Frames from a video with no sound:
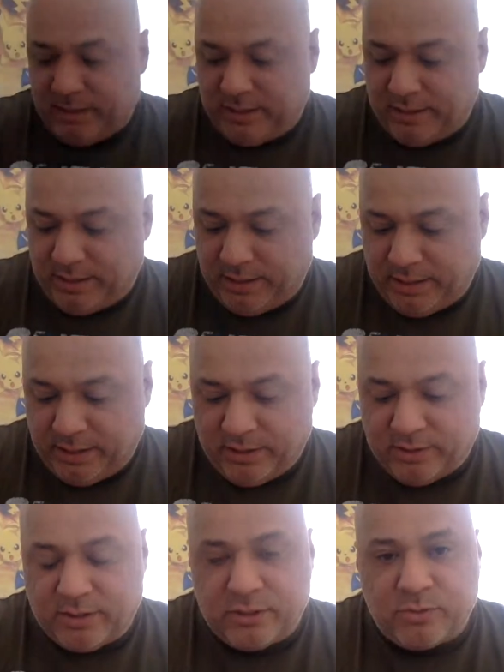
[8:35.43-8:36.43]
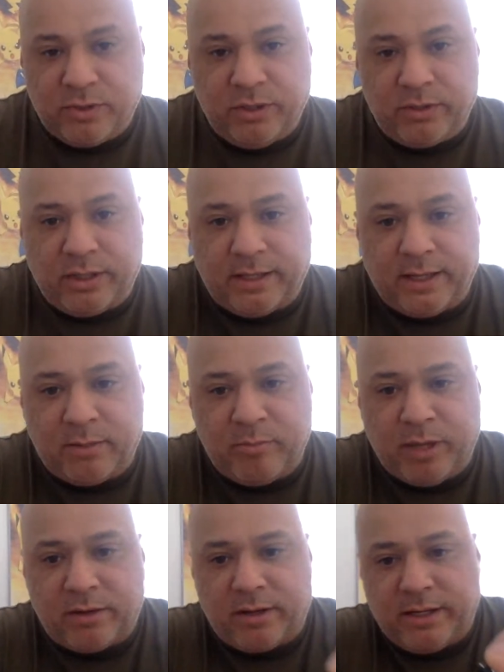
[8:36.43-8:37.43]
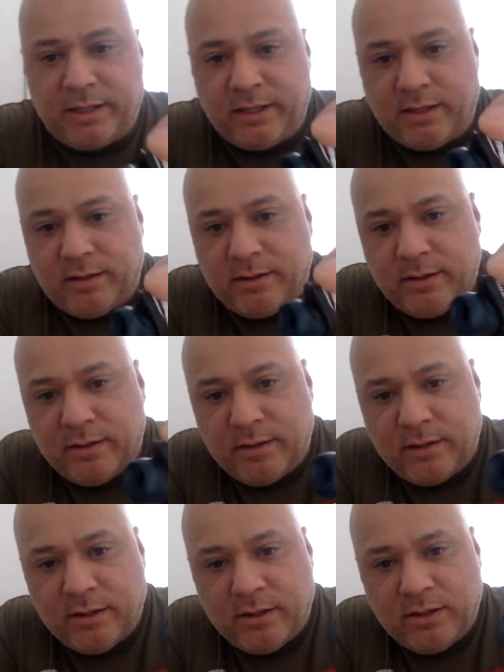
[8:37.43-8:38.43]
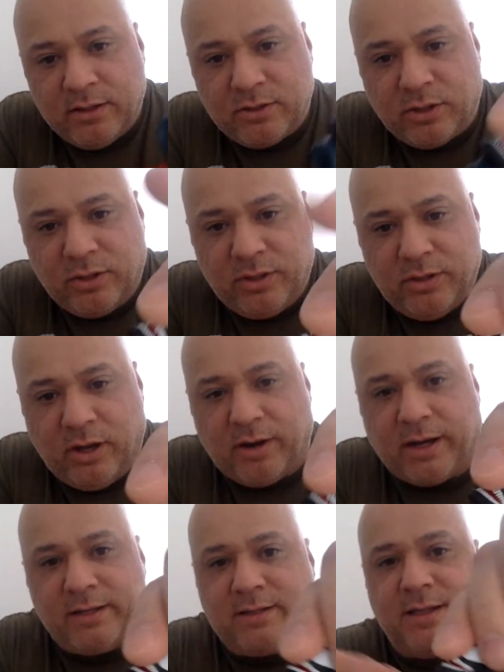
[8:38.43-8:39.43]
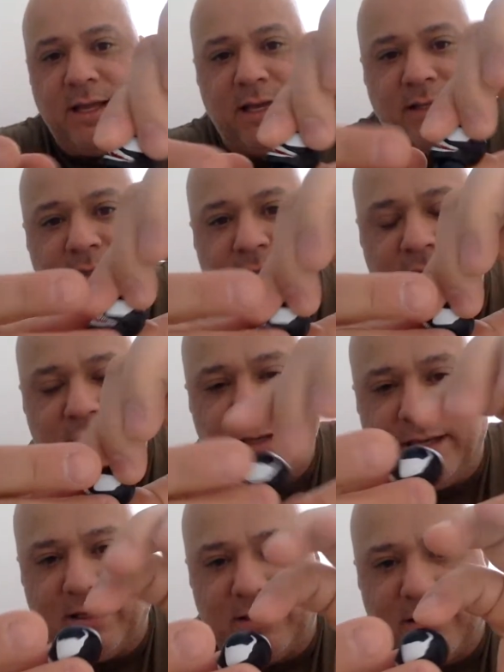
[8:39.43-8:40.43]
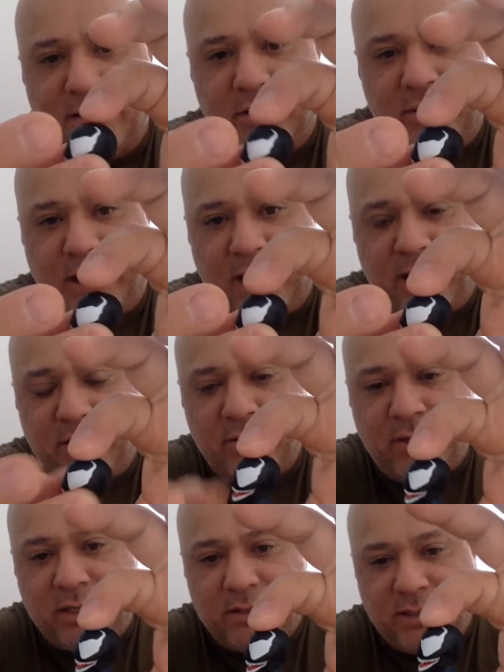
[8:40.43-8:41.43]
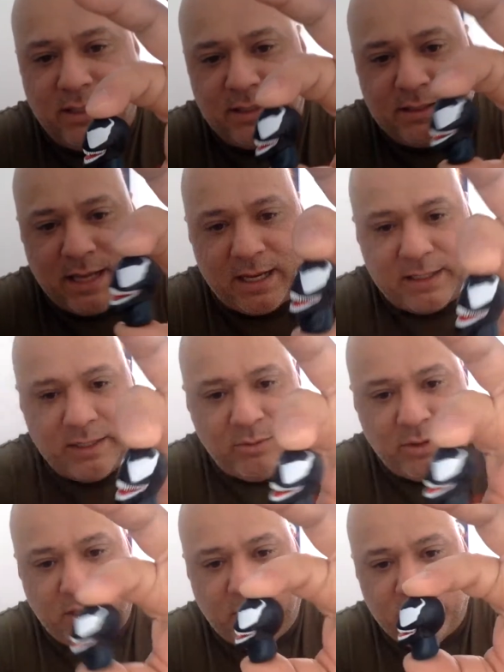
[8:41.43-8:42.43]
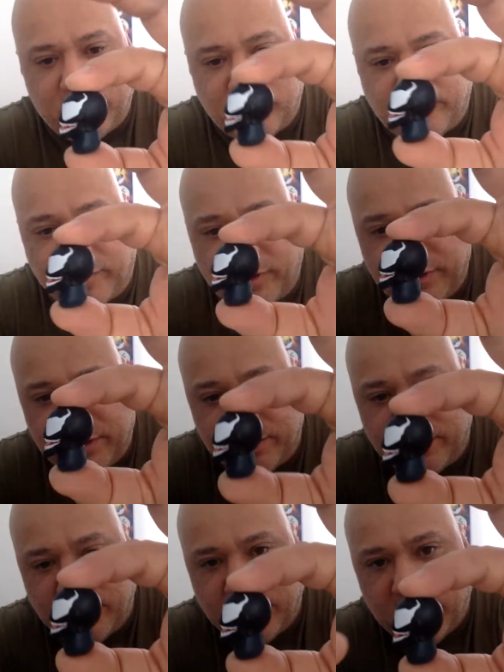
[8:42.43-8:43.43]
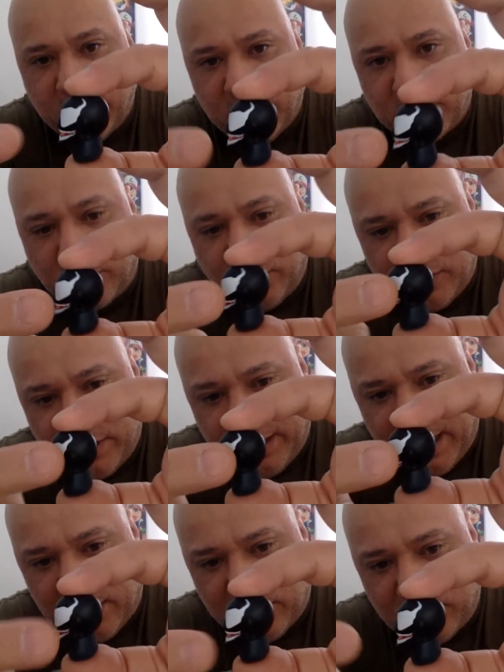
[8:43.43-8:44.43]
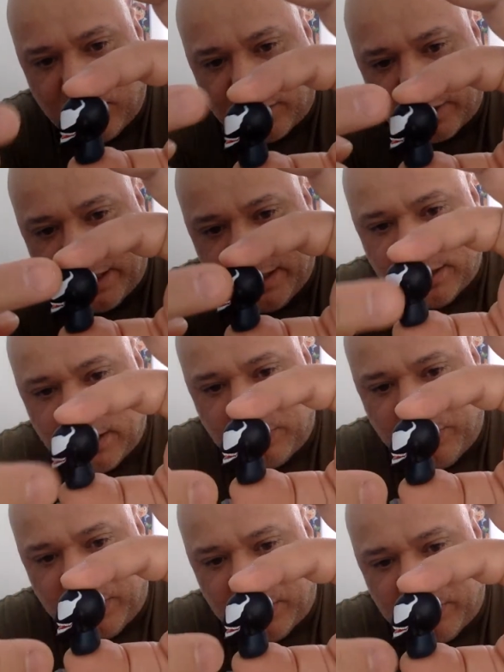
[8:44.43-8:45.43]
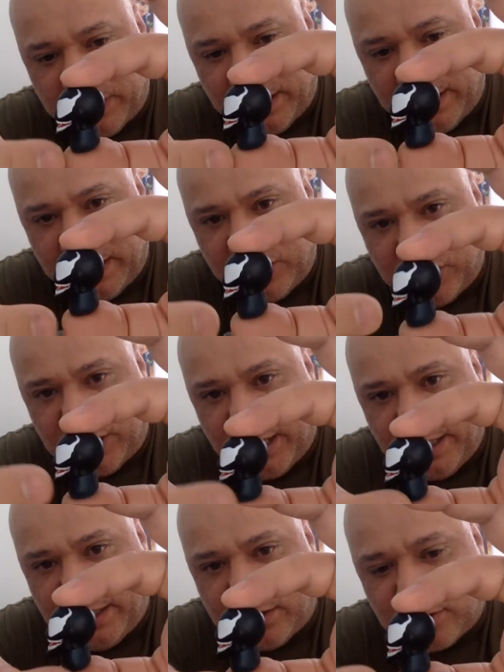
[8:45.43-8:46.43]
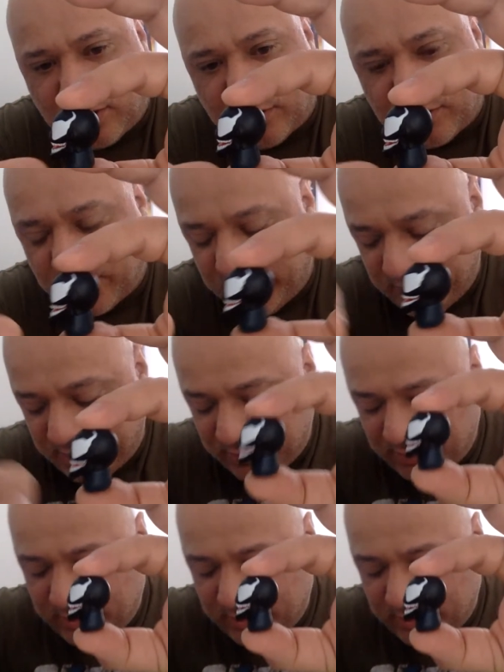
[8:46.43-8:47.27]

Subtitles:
here's where you could get a better idea. So, all right, that yes, you can see exactly what he was referring to. So you see how dark it is up here, but then the shading starts right here.